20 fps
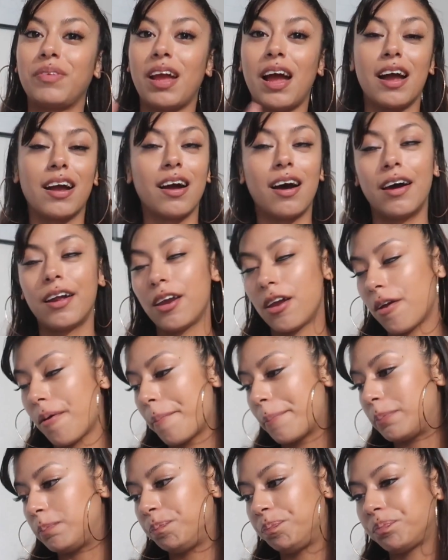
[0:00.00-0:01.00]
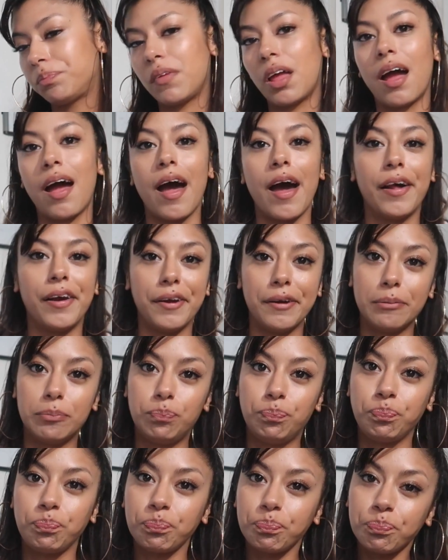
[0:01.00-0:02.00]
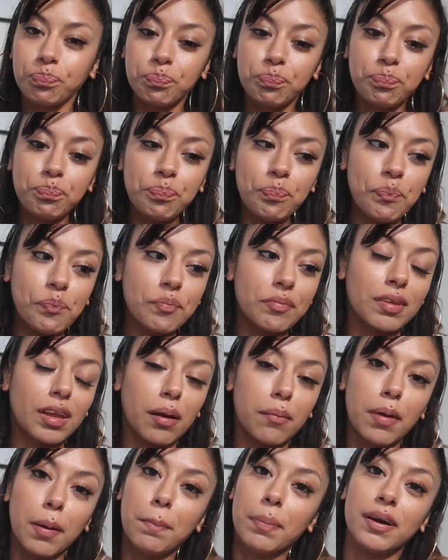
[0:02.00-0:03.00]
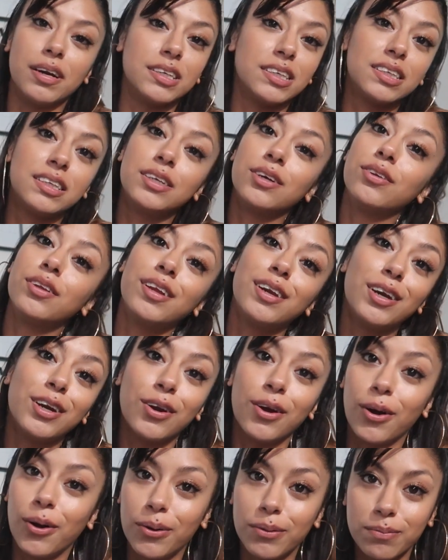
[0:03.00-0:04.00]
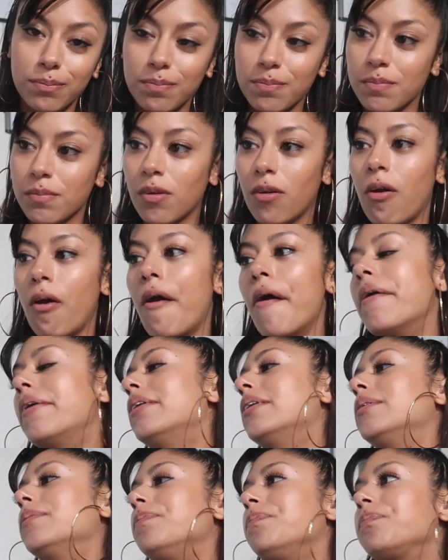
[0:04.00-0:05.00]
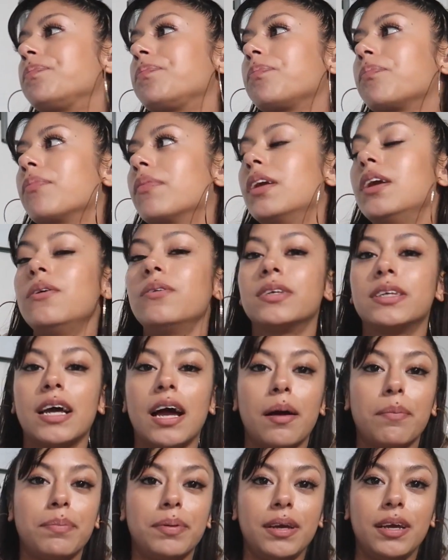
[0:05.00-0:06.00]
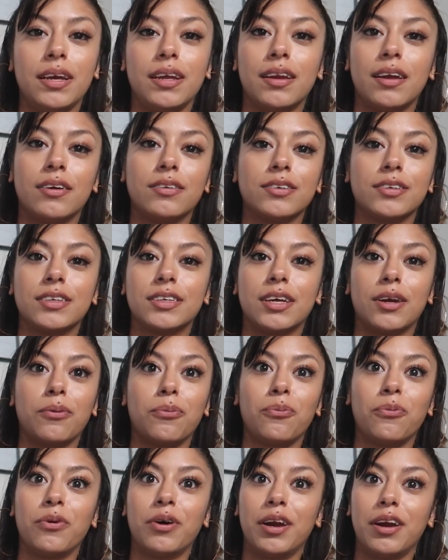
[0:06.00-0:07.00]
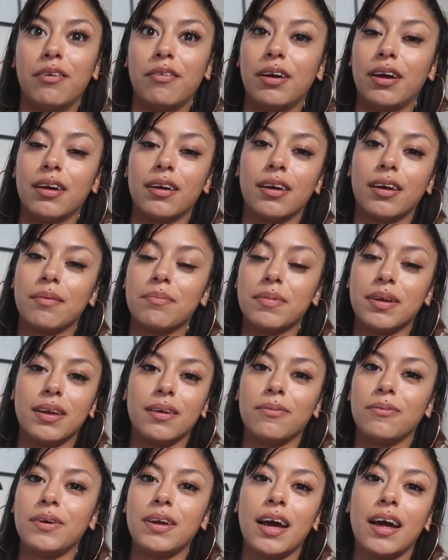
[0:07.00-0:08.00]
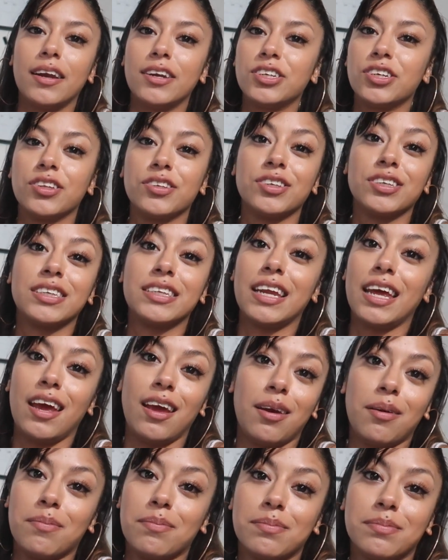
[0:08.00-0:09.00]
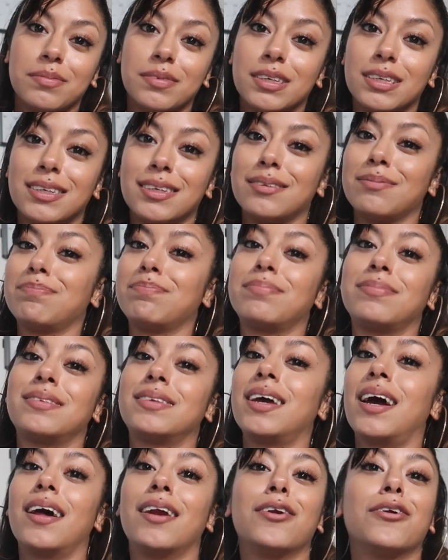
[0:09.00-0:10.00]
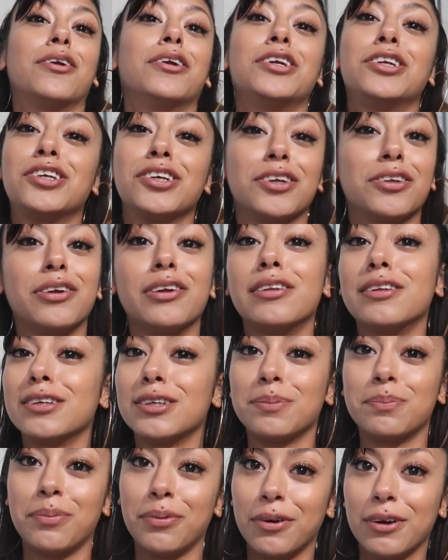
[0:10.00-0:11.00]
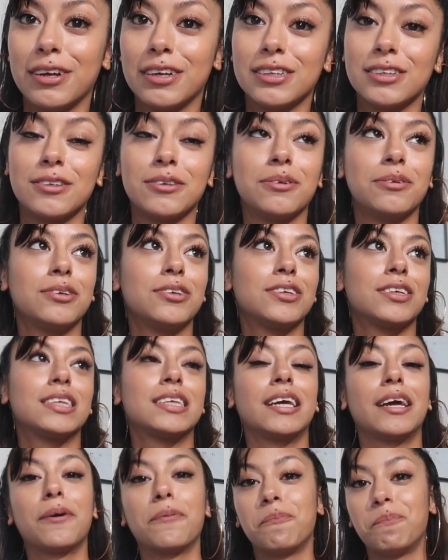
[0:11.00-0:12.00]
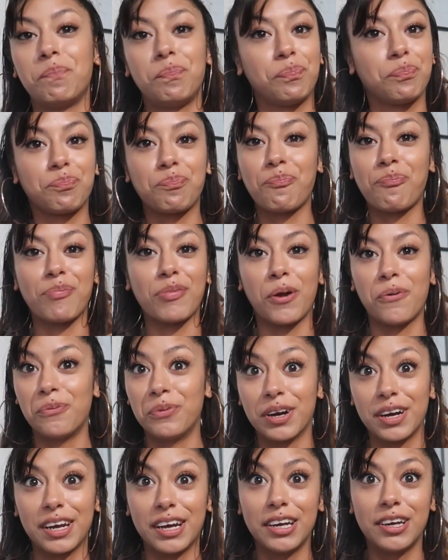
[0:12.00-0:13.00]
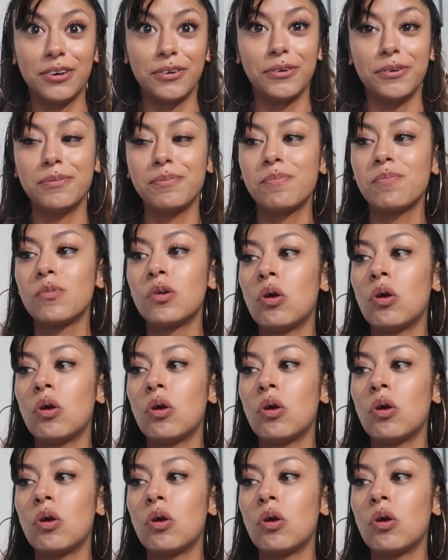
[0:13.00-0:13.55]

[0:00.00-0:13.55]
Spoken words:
I got it, I had it. My parents still didn't know. He was happy, and I was just like, whatever. I mean, we had each other's names tatted on each other at this point, so it was just like, what could I do?